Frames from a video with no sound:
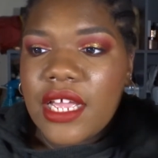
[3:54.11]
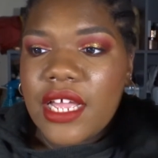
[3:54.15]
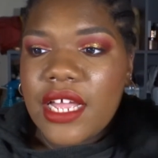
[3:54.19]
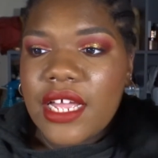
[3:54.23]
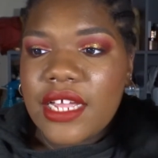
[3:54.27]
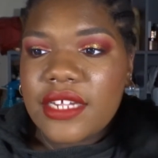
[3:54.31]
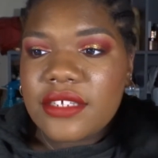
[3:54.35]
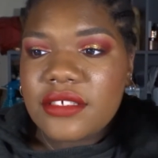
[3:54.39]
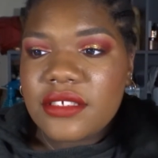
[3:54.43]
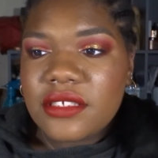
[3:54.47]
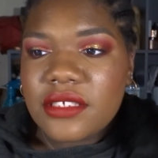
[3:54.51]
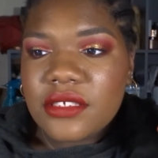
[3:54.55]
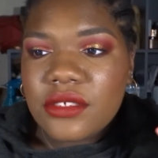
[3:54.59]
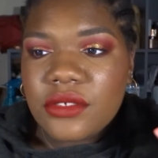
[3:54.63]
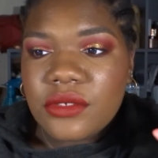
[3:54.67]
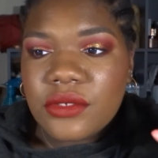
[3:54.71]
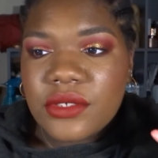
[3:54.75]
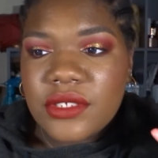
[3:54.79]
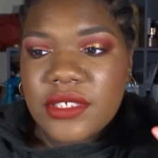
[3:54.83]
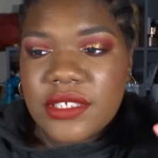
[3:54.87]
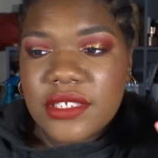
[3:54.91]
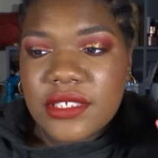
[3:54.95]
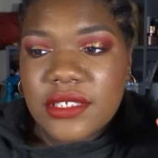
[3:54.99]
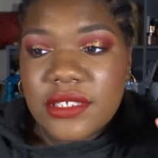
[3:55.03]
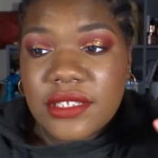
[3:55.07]
I still
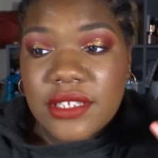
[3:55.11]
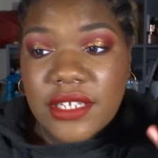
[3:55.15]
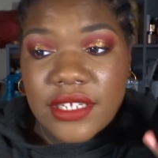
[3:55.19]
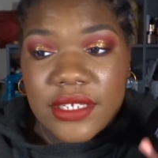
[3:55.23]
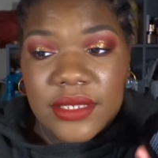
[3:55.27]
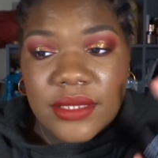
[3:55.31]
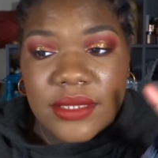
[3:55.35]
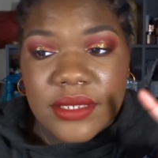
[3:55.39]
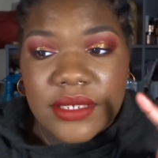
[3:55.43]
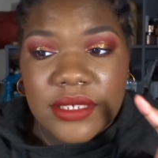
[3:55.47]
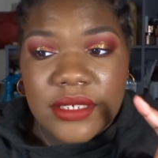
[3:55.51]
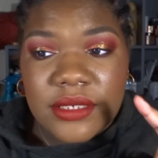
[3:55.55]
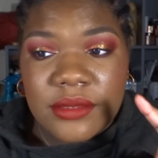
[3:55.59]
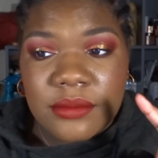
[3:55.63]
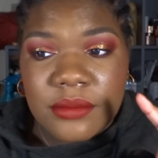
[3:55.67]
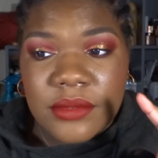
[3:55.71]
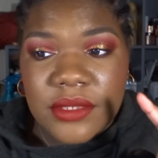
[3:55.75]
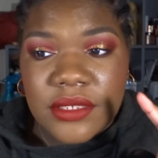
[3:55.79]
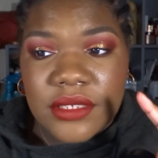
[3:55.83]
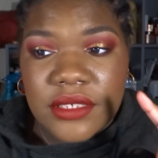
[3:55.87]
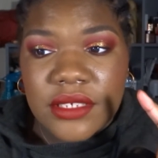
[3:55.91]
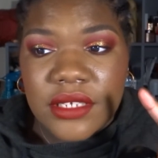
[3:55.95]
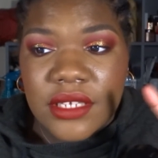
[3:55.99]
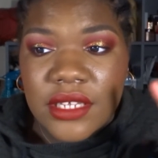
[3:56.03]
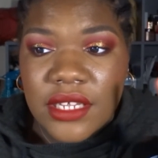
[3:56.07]
used it 9
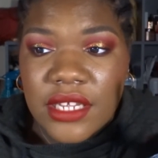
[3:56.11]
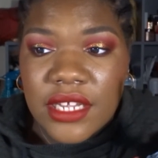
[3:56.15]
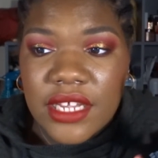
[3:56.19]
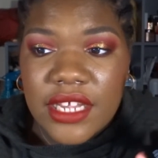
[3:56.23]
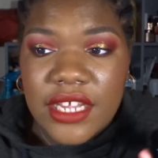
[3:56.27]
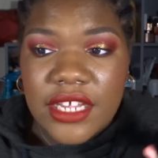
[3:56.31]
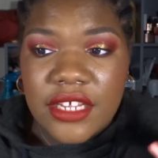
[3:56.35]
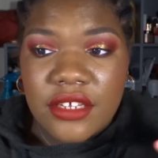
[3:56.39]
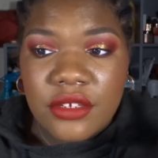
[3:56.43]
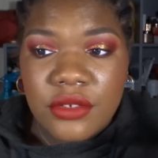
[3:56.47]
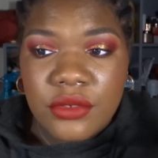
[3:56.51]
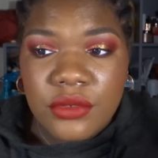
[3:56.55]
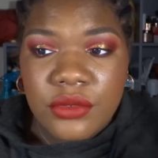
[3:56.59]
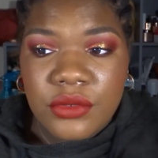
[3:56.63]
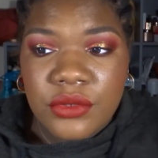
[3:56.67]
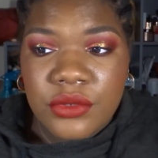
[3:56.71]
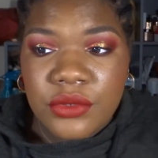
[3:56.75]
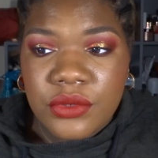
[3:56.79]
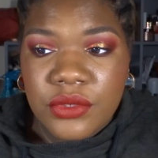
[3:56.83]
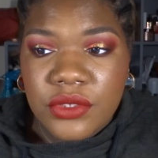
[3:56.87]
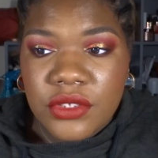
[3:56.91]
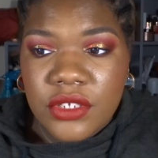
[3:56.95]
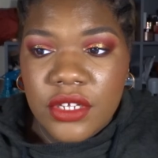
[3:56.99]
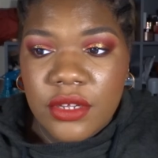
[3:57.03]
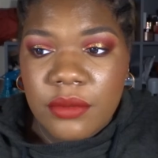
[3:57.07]
times and
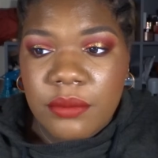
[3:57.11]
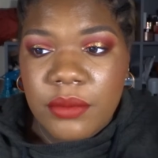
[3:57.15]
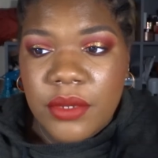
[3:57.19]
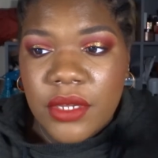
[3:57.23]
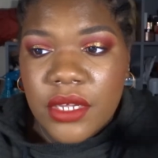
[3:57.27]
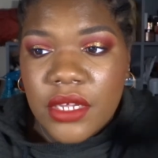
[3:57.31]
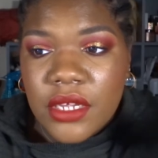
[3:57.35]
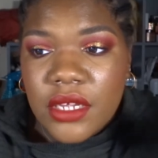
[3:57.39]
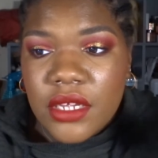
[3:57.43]
used up